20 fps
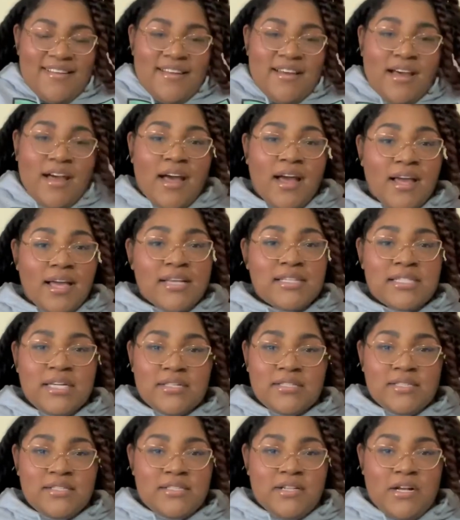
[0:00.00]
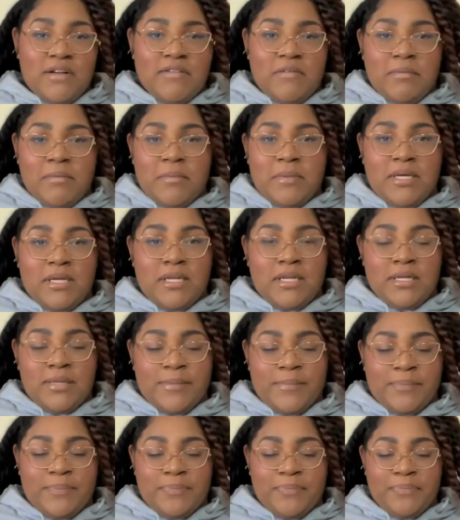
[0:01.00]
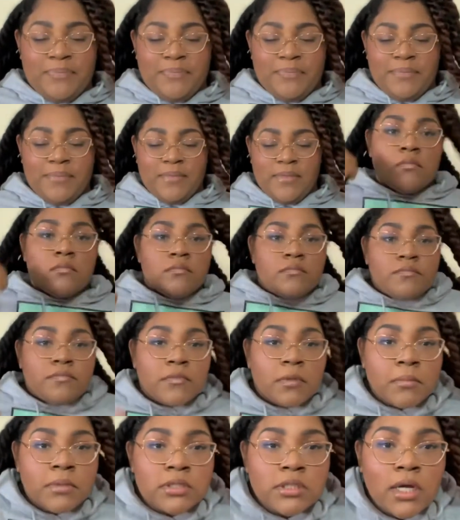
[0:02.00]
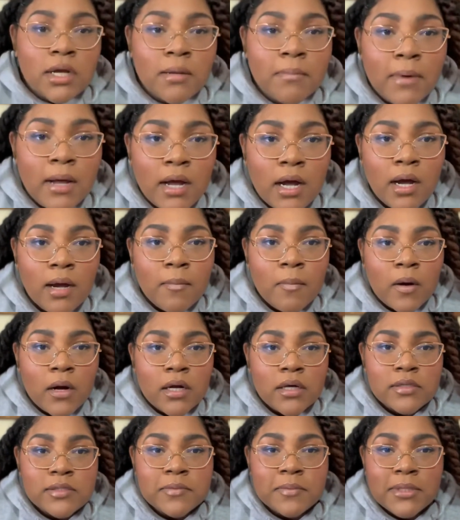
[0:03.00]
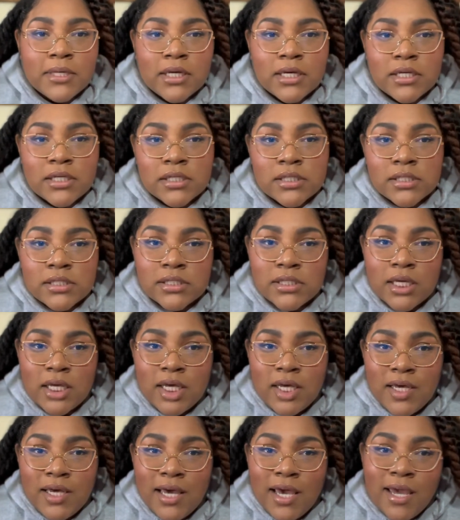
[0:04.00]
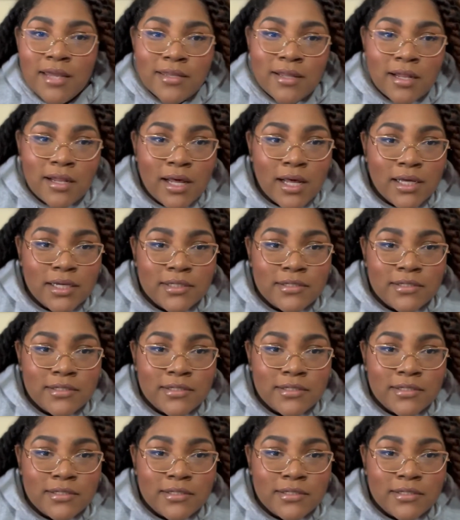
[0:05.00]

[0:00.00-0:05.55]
I guess I'll just start from the beginning. Let me check my eyebrows because in the last